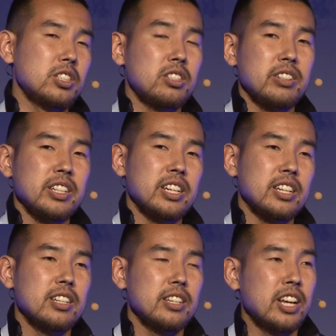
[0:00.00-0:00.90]
in
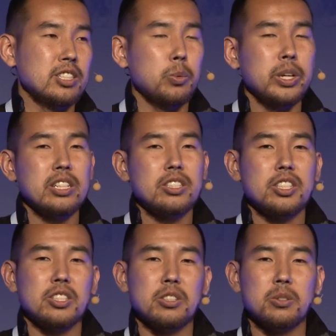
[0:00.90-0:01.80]
Korea as a way
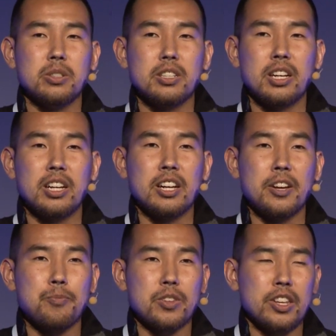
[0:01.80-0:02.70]
to, you
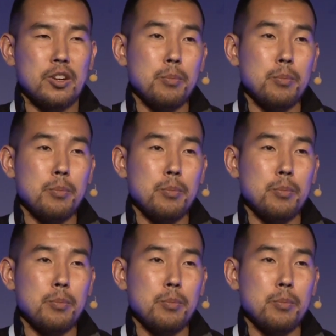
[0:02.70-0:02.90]
know,